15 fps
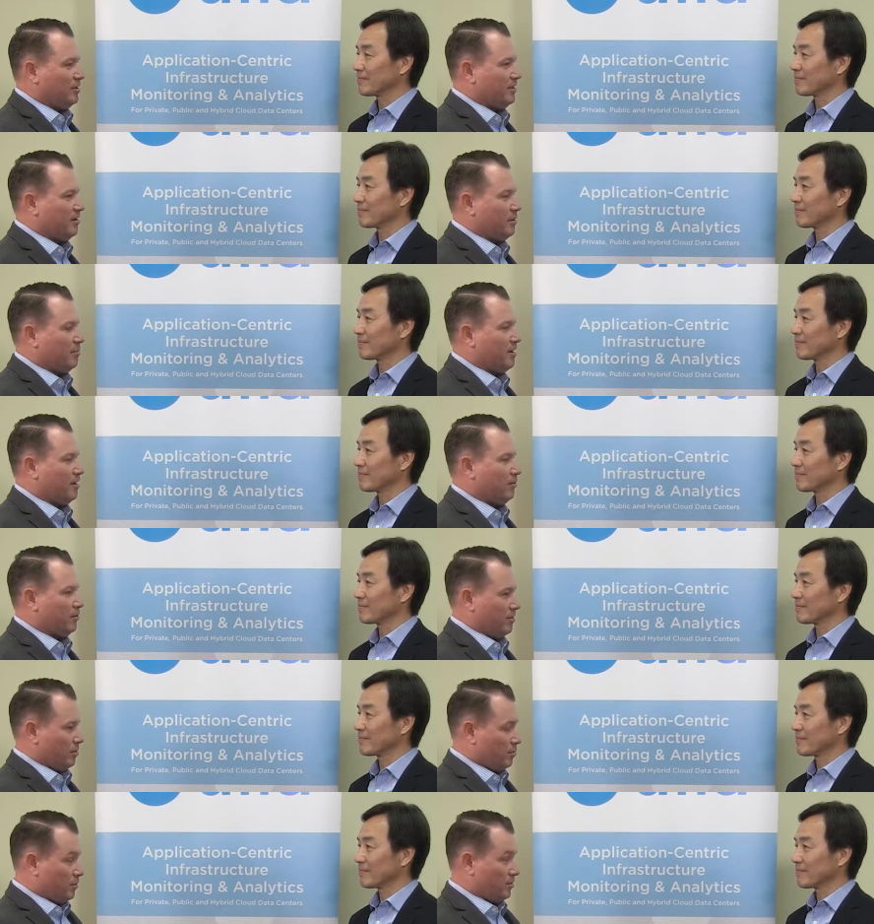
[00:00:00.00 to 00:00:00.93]
Speaker 1: bit about
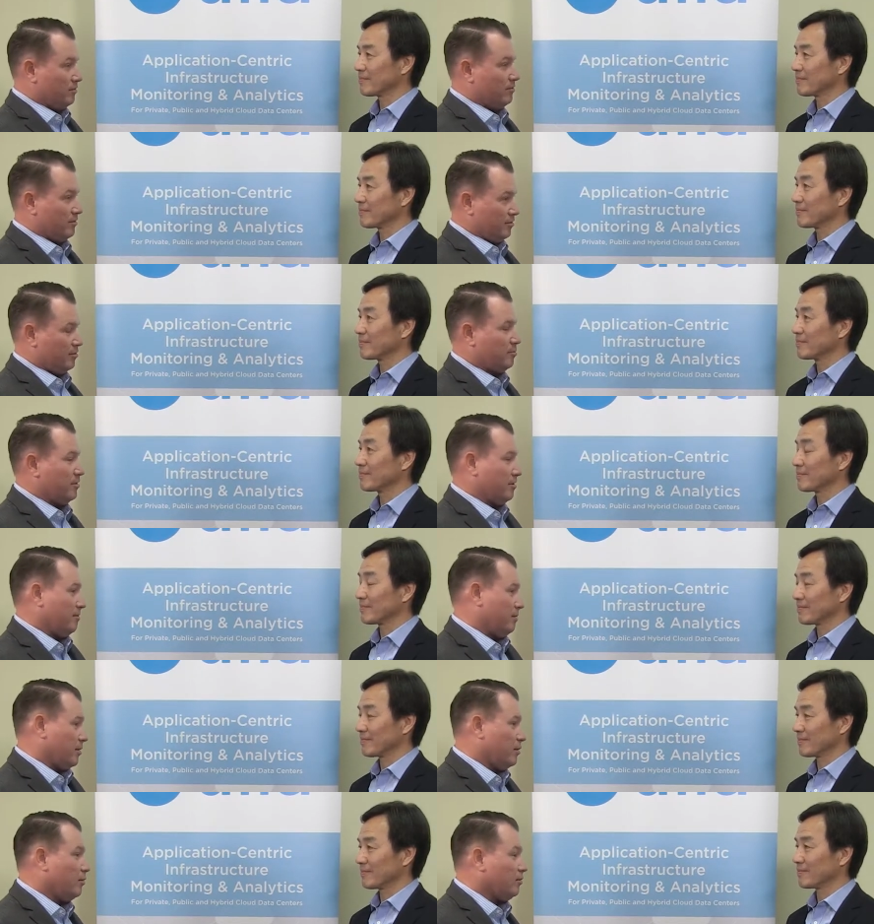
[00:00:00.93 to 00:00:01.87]
one of the
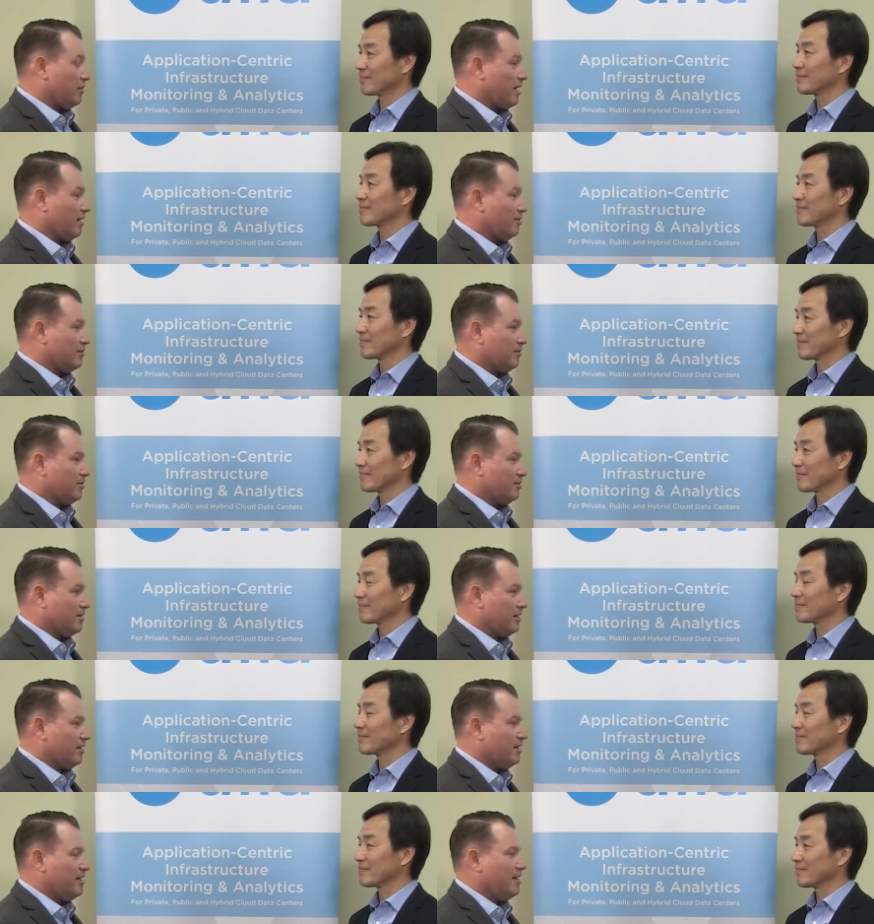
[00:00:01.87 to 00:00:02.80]
specific use cases
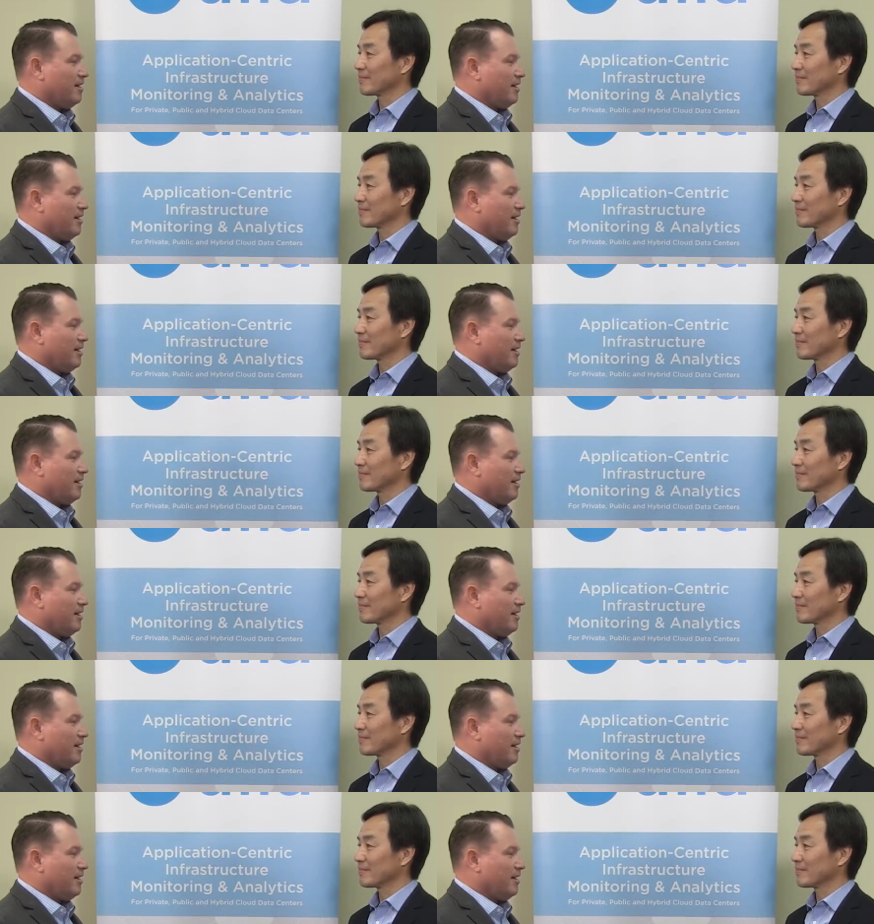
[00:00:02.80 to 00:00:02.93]
that,